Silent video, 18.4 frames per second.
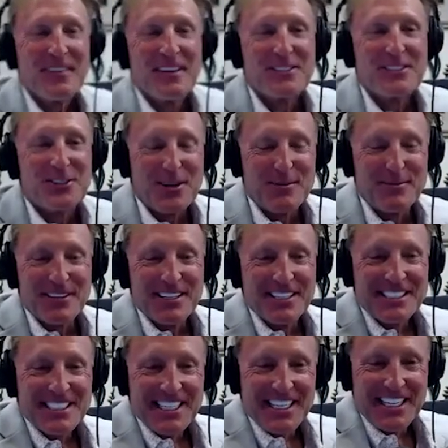so I'm
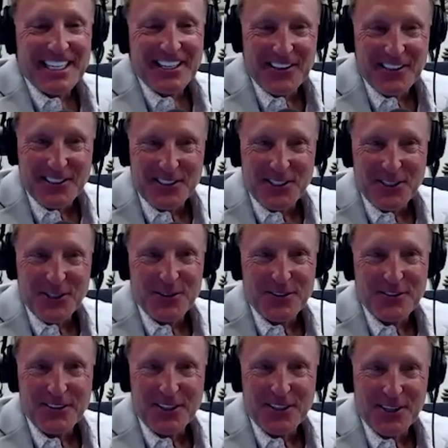listening to the two
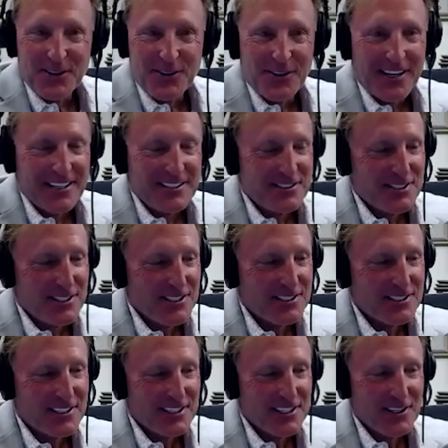of you, and
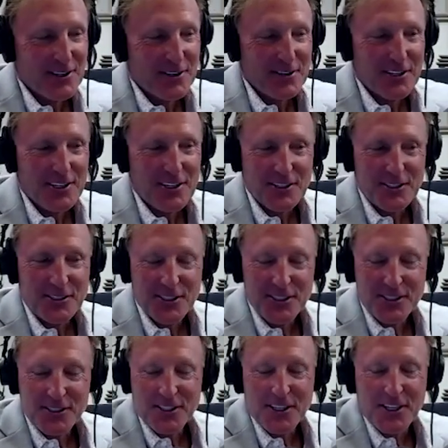just you're you
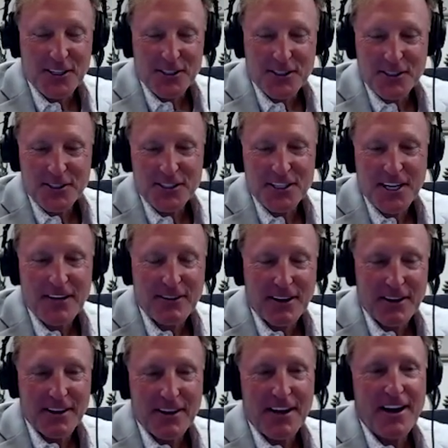just you just have a
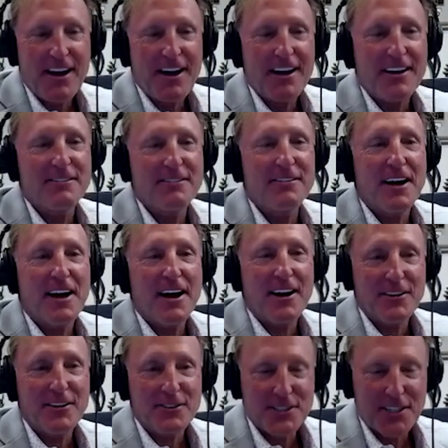lot of
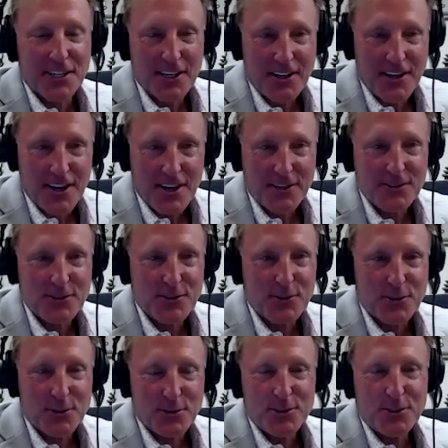knowledge and a lot of
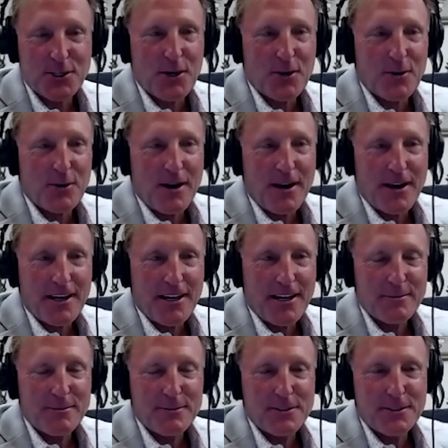tools. So I
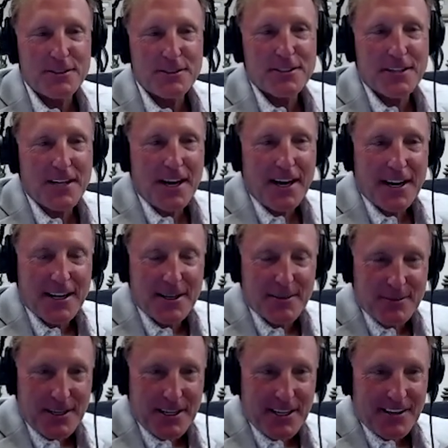am just I
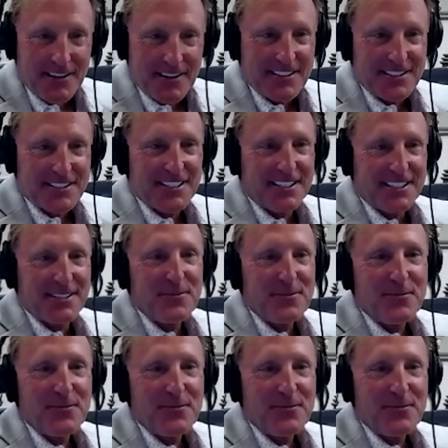am going to listen